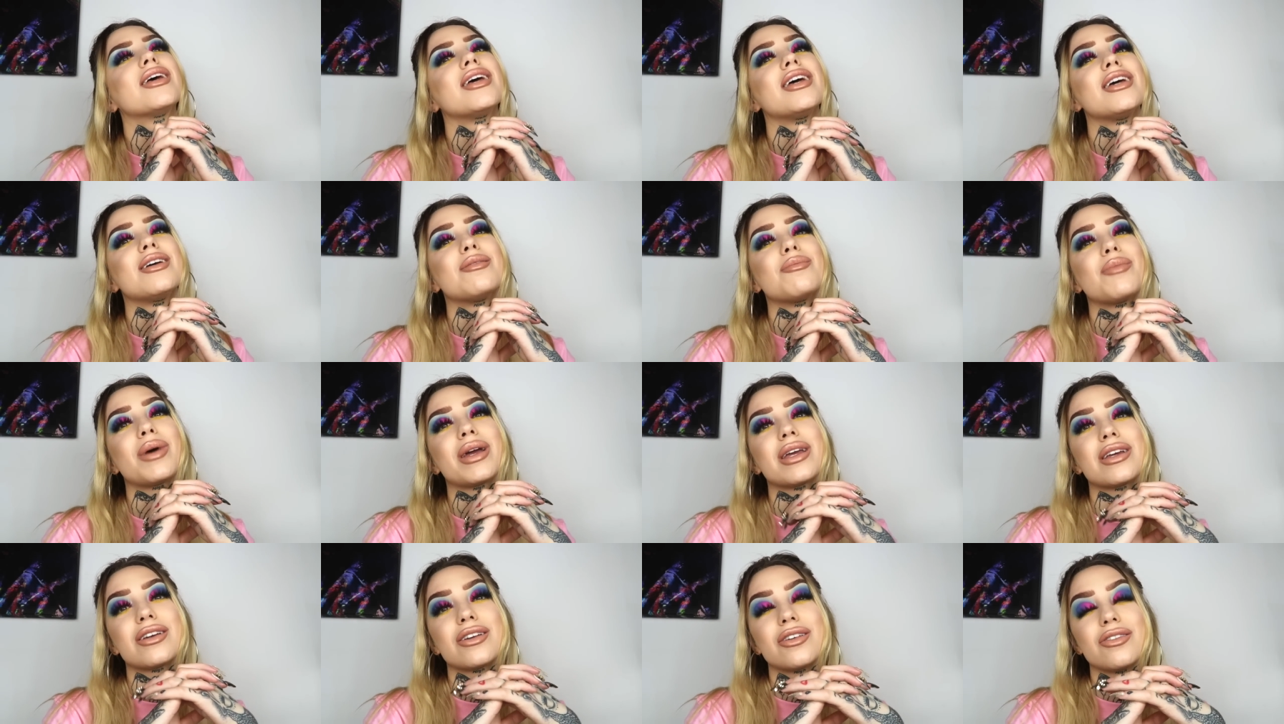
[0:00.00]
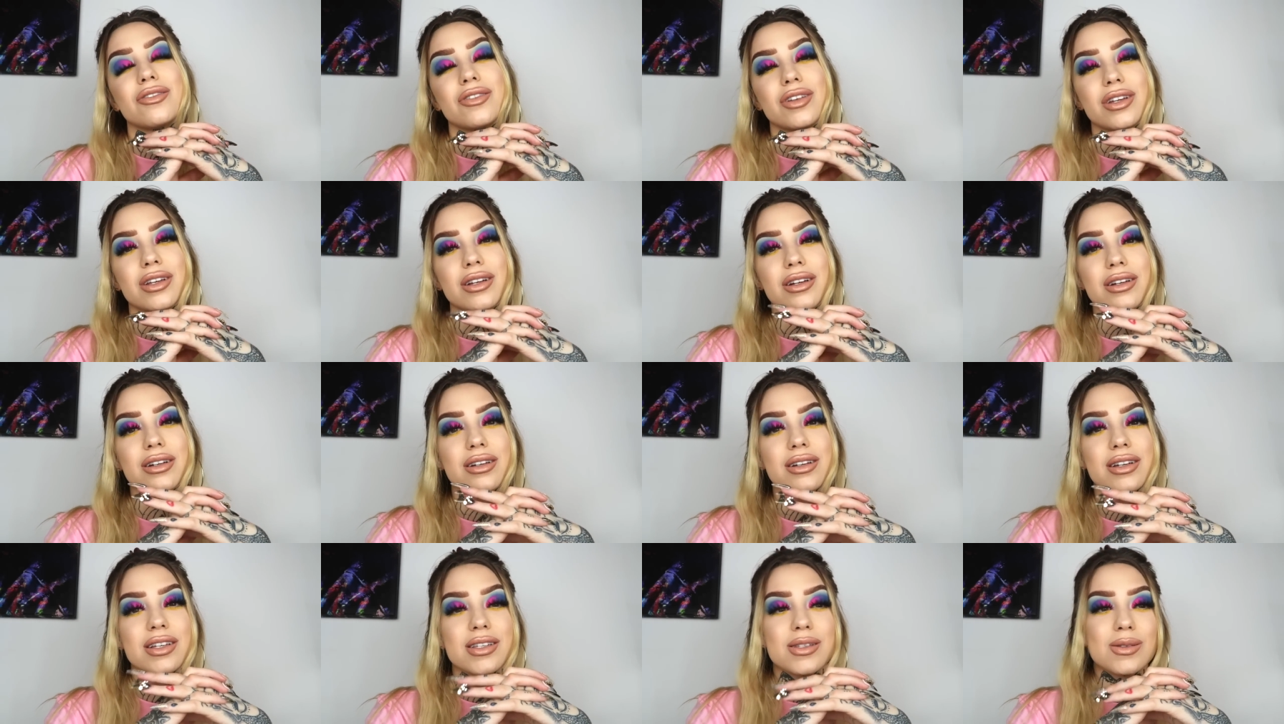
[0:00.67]
in my
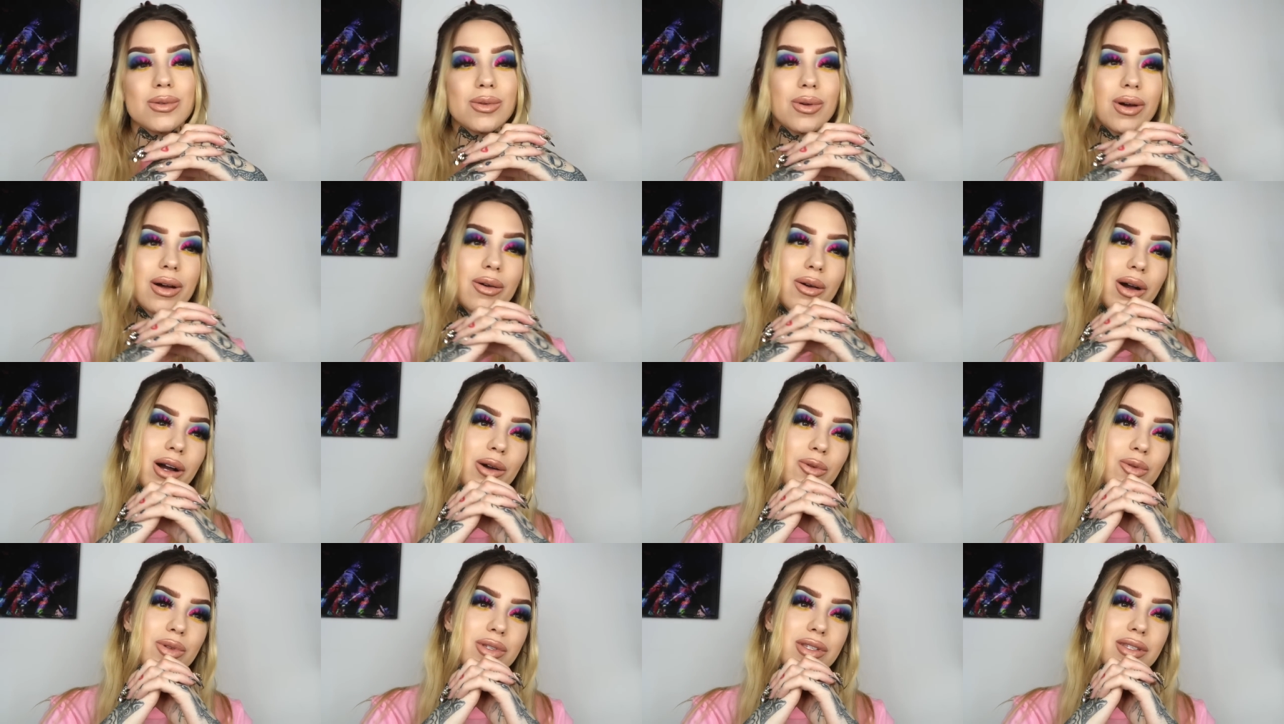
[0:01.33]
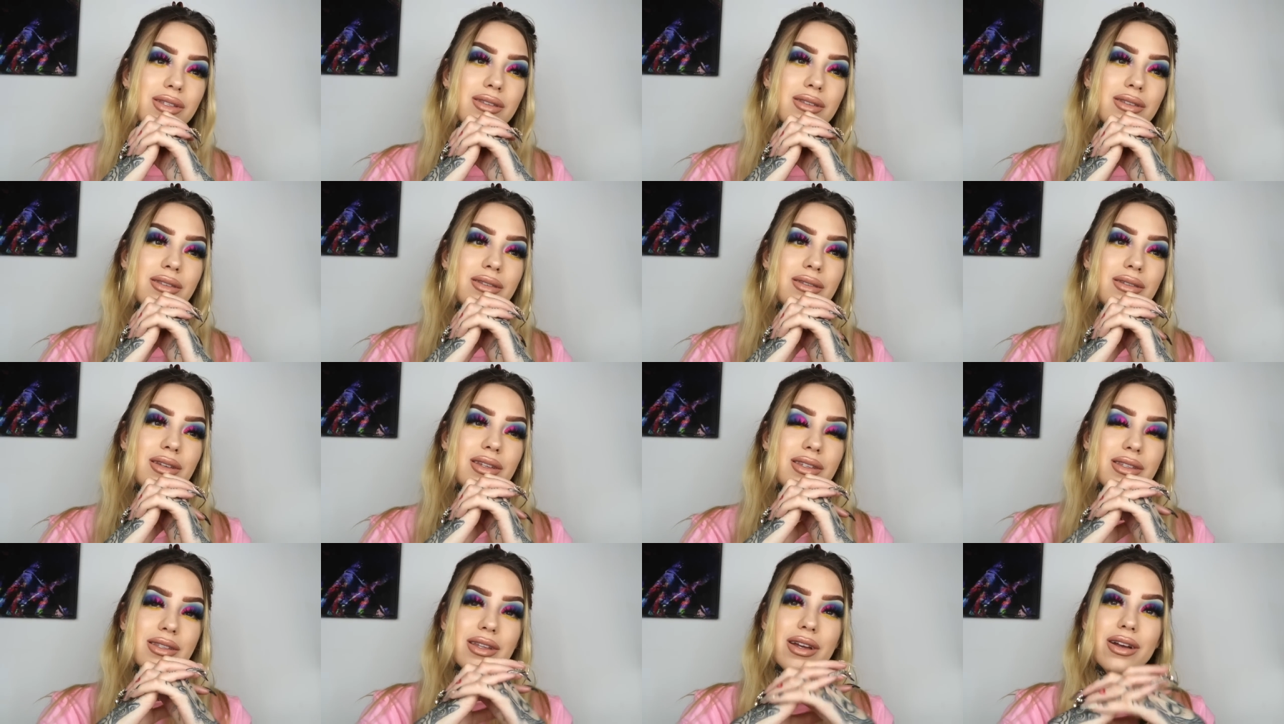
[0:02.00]
career is how it's
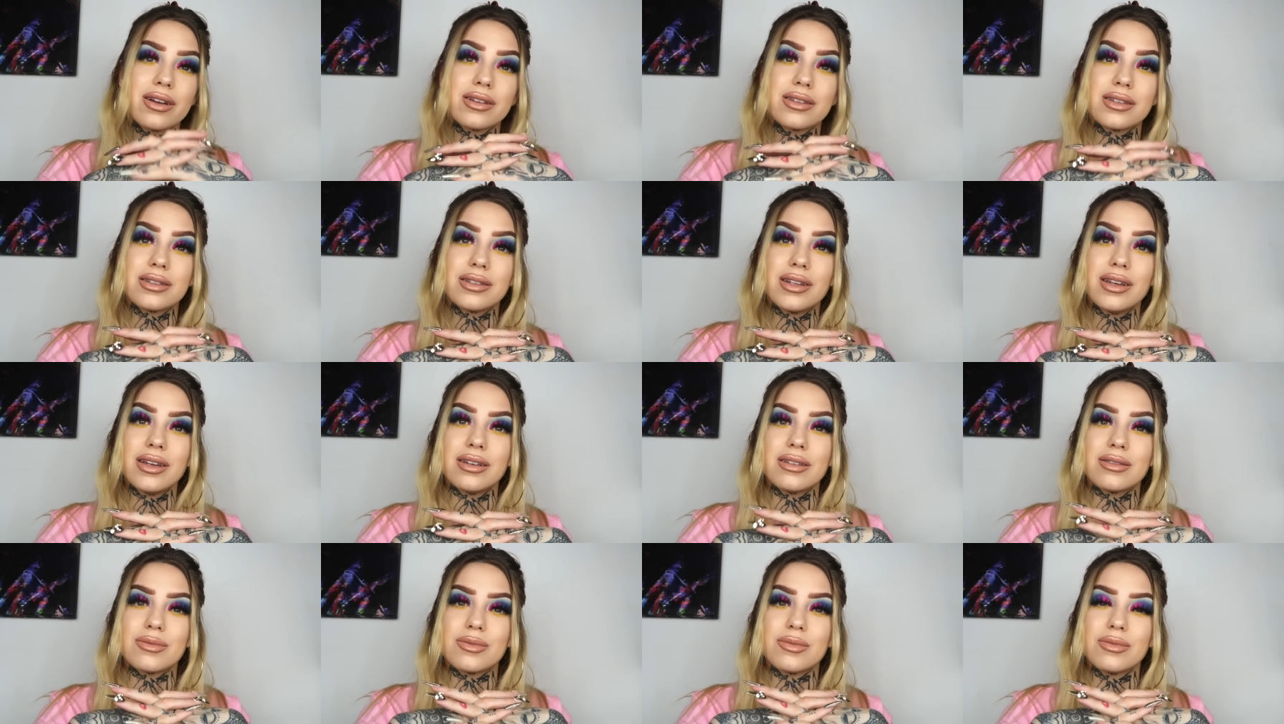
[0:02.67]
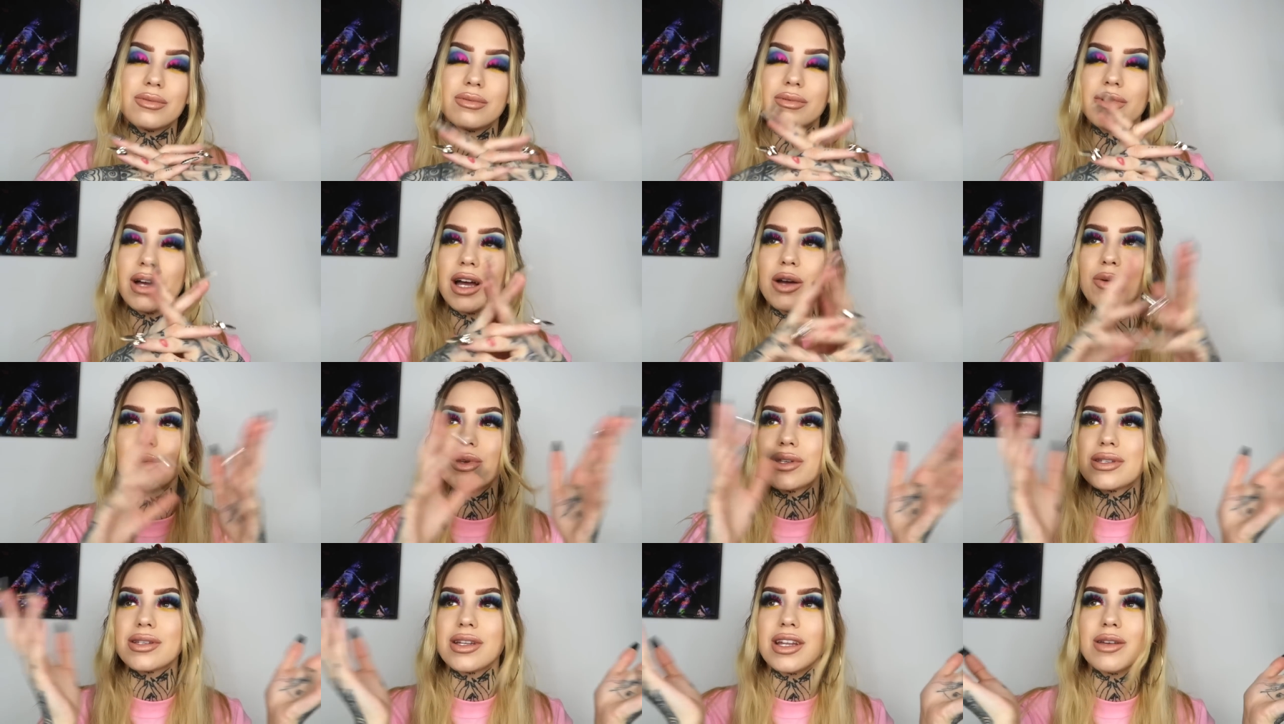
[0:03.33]
it's there today. How
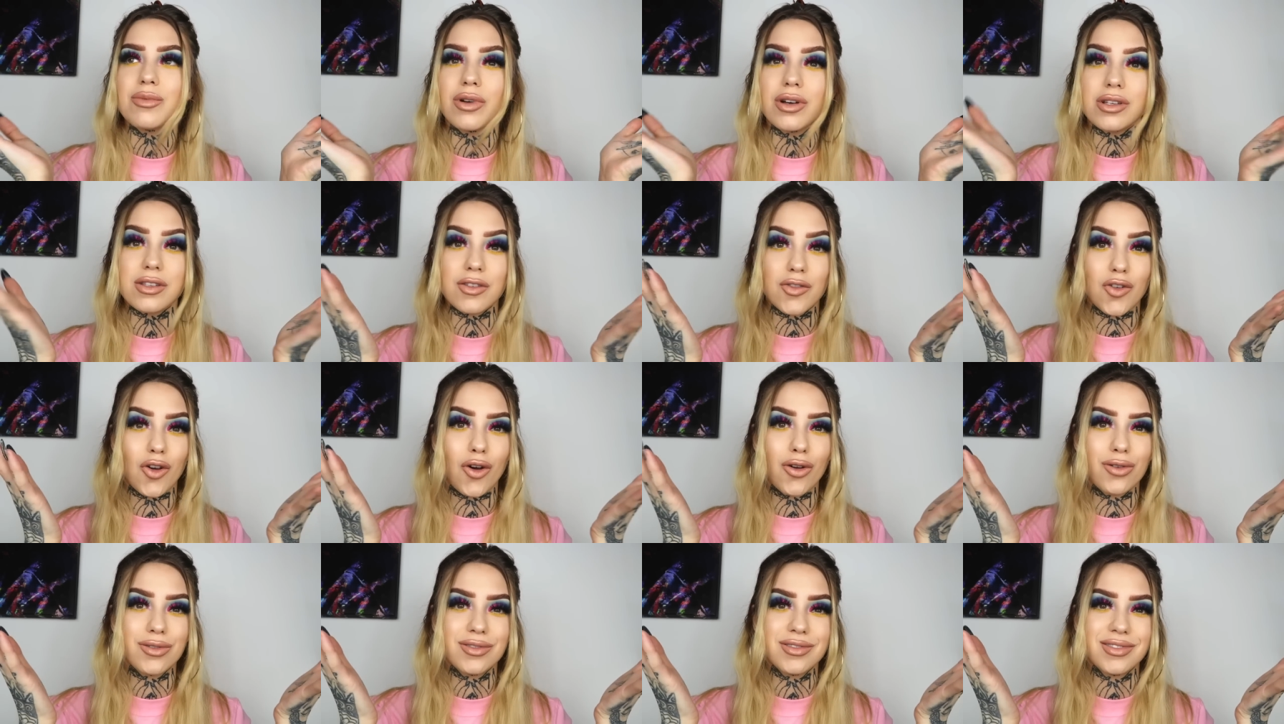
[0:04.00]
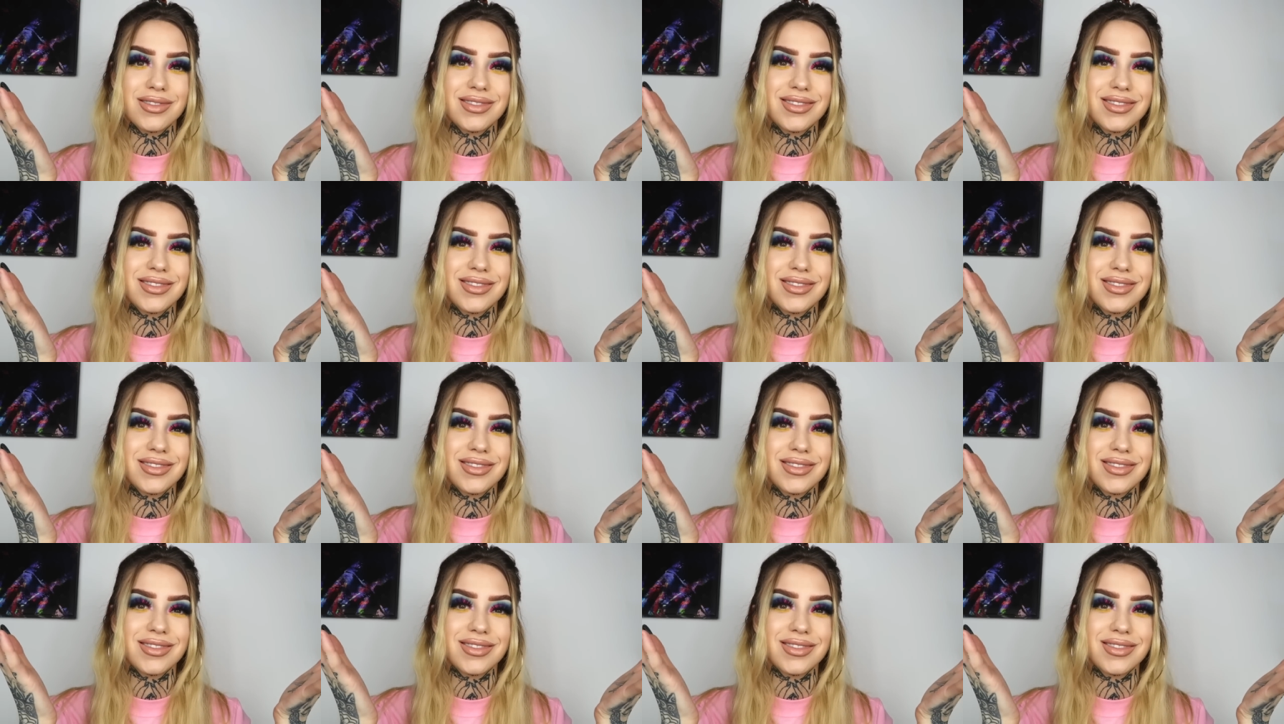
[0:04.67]
it's today because of y'all.